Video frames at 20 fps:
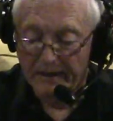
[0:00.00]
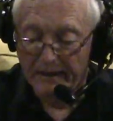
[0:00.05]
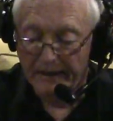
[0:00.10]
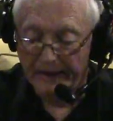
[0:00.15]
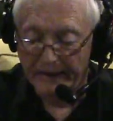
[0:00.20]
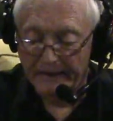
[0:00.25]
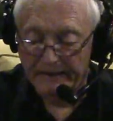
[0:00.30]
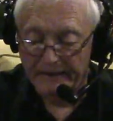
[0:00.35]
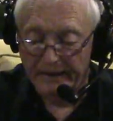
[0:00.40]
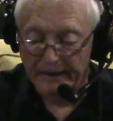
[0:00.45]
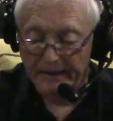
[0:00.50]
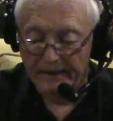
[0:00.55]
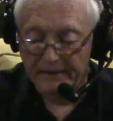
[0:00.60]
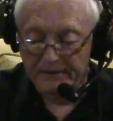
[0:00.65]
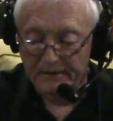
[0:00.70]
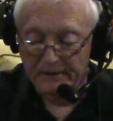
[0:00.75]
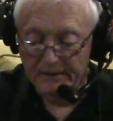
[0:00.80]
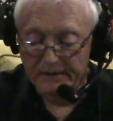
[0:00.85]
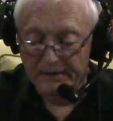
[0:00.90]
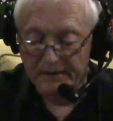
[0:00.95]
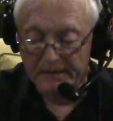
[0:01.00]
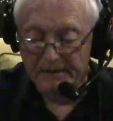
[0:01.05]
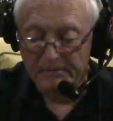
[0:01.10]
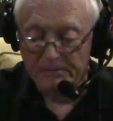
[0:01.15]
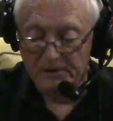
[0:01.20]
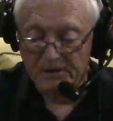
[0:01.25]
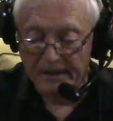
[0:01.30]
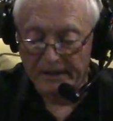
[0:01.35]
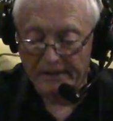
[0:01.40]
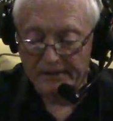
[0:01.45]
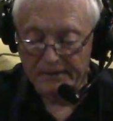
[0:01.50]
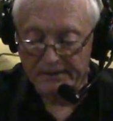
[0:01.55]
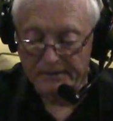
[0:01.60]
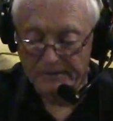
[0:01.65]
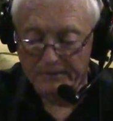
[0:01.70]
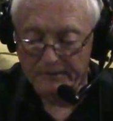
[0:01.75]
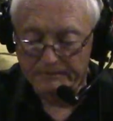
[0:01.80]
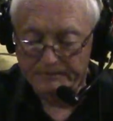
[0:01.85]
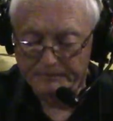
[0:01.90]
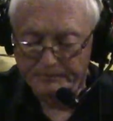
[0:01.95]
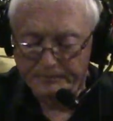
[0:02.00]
at that team sectional.